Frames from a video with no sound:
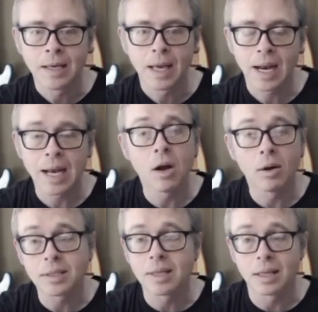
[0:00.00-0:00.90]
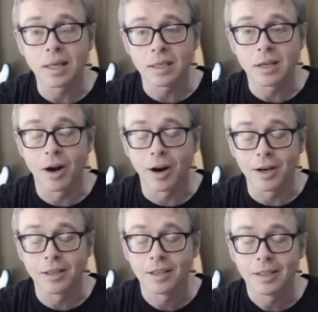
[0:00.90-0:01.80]
And I noticed that the
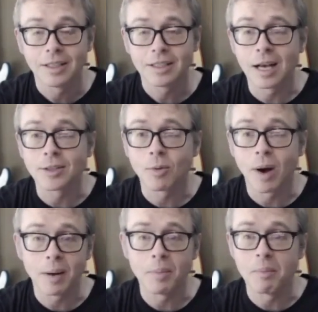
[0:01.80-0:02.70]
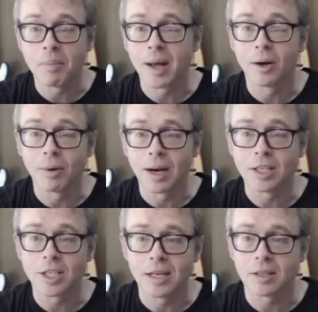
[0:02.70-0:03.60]
guitar sounds quite a bit better when I
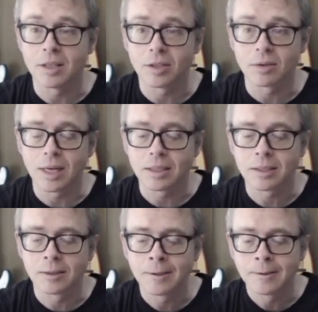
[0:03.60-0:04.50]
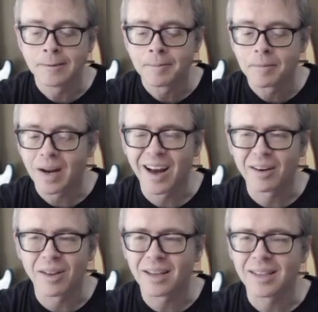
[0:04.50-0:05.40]
change the strings. But I
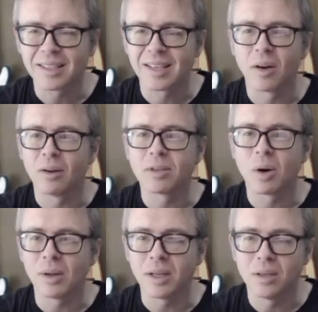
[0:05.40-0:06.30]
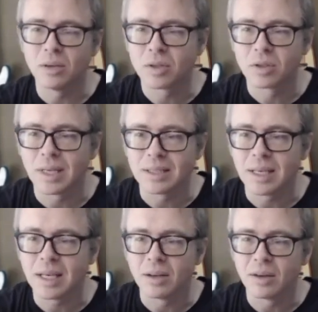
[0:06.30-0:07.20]
don't like the sound of totally new strings
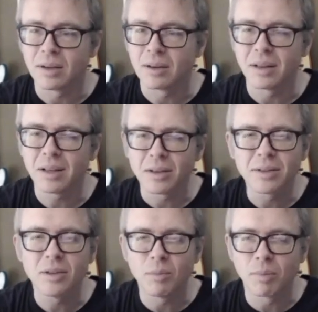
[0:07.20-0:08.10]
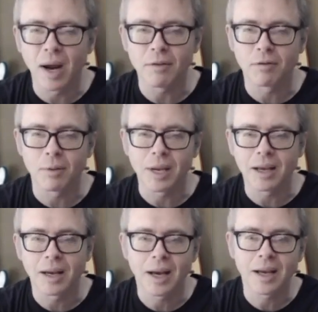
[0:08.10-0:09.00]
either. They're a little too bright for
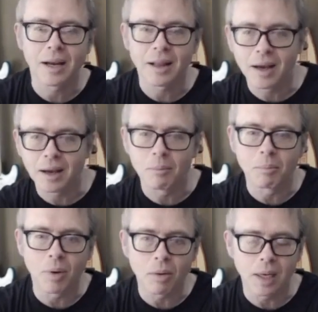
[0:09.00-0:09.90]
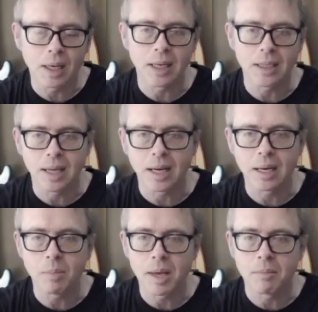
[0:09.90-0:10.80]
me. I kind of like them broken in a
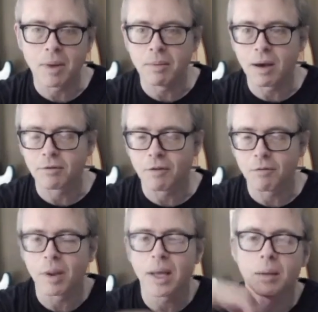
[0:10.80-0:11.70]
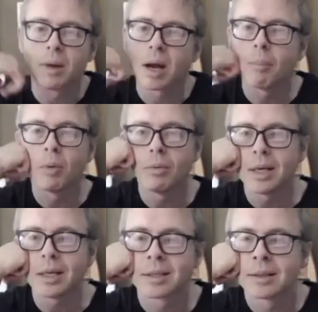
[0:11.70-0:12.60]
tiny bit, maybe after I've played them a couple of
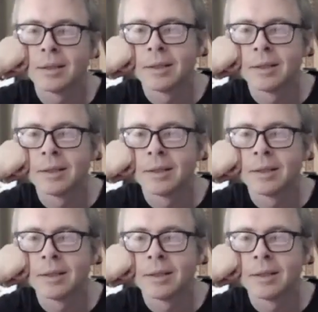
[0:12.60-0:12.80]
weeks.